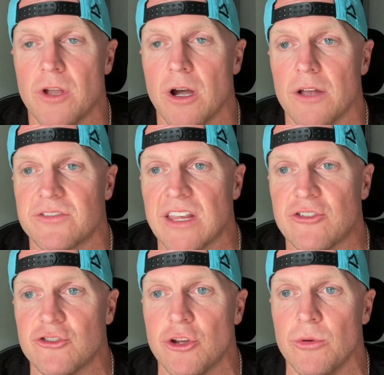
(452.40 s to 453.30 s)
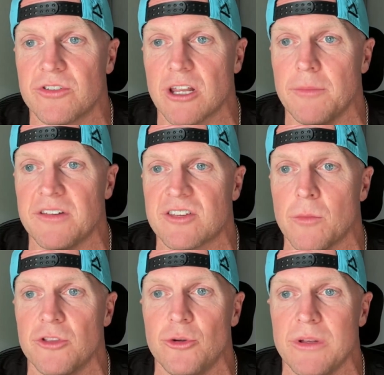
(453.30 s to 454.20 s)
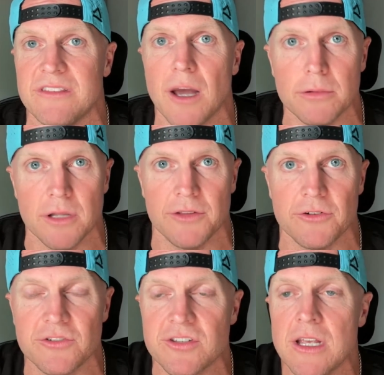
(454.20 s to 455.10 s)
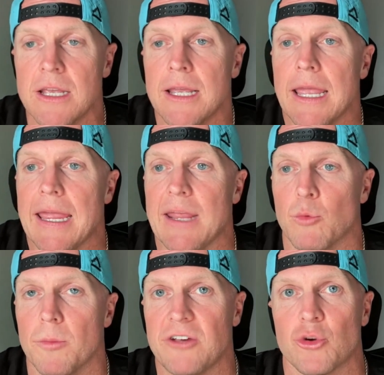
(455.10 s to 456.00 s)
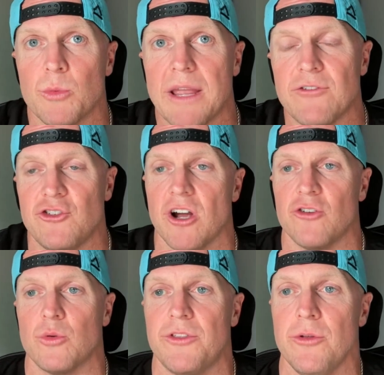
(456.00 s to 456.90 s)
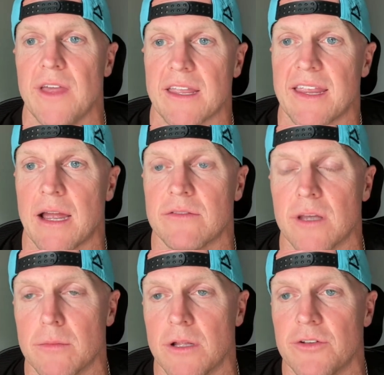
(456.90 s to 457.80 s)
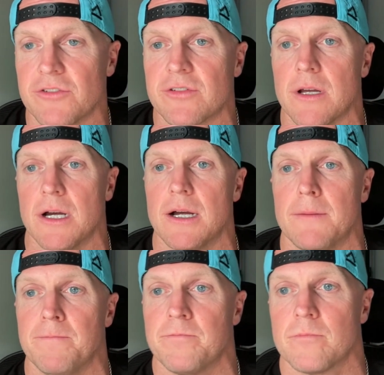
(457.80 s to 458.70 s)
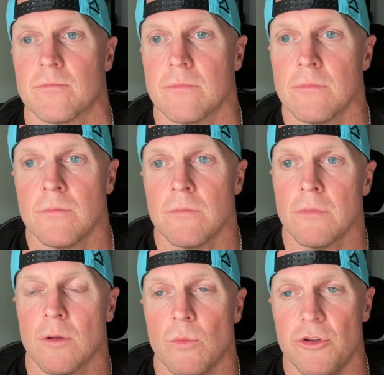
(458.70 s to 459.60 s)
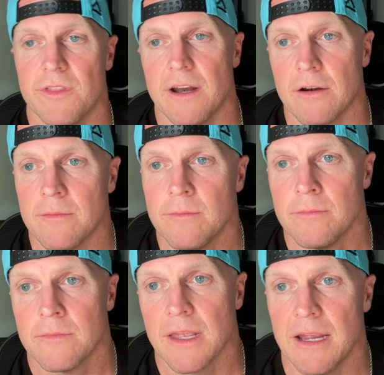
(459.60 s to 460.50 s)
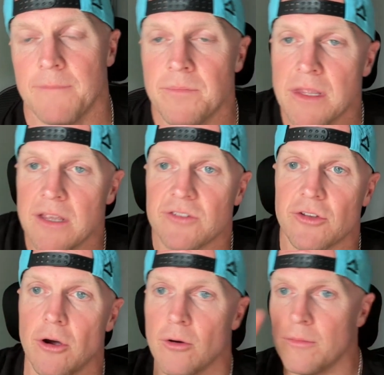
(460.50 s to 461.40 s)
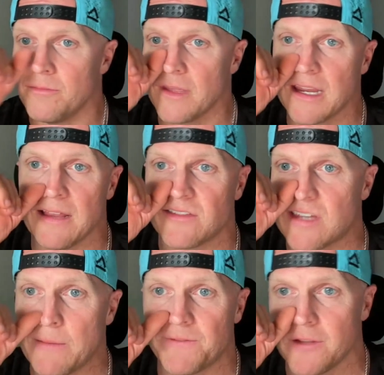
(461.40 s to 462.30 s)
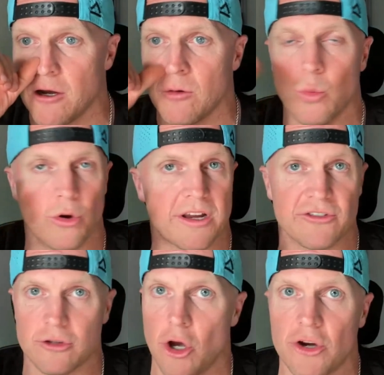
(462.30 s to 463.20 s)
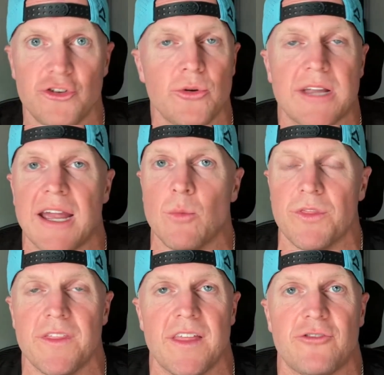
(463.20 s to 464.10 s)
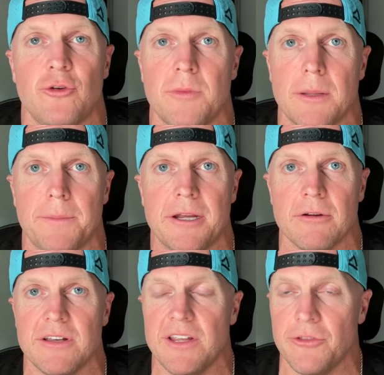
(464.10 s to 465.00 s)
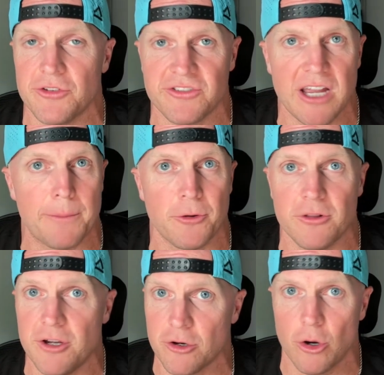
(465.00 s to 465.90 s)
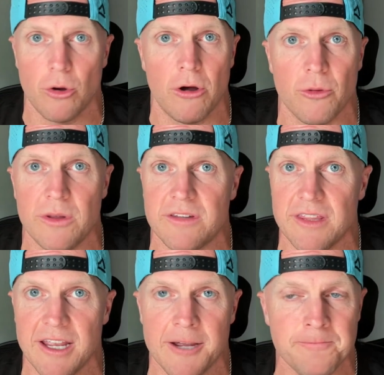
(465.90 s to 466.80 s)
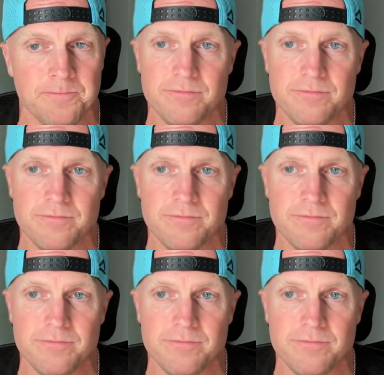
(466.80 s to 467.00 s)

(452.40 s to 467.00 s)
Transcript: Station 2 is going to be someone doing double unders. And we'll make sure we have a judge with you that can count double unders when you're there. Okay. So again, same flow, work as long as you can within that 2-minute period. Either stop early or go all the way to the end.